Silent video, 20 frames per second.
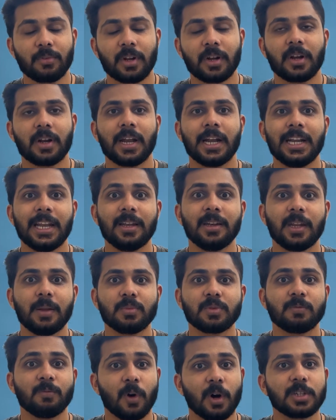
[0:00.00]
under 19
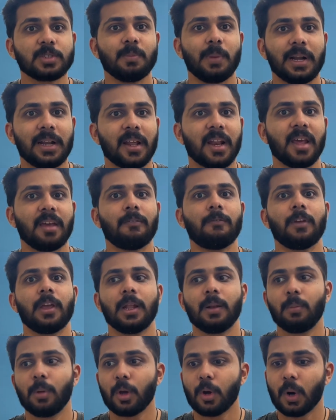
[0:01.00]
teams works better, I
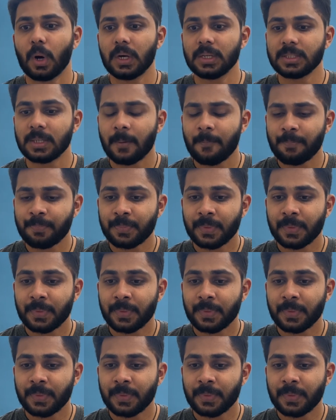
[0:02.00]
feel, because